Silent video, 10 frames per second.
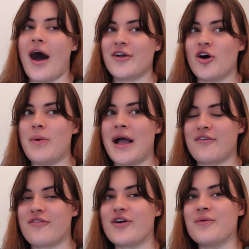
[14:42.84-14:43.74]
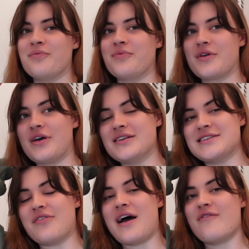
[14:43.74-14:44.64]
I got back from
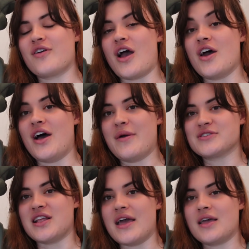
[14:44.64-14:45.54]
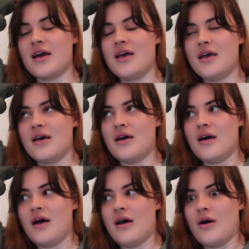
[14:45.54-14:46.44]
South Africa and I was like,
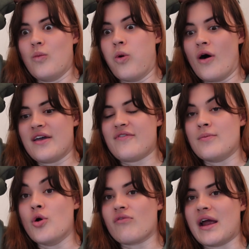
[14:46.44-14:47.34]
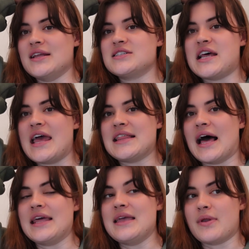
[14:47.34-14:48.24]
what if I'm not ready to take
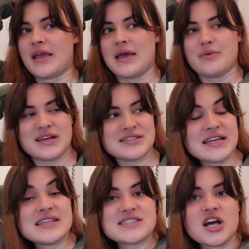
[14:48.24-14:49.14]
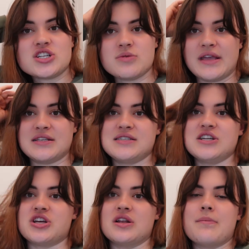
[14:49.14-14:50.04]
that leap? Like because it is such a big
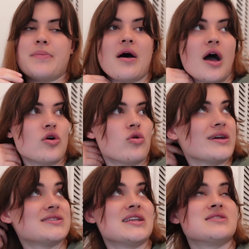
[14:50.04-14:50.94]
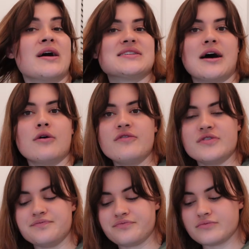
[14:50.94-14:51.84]
decision, but I always said to myself,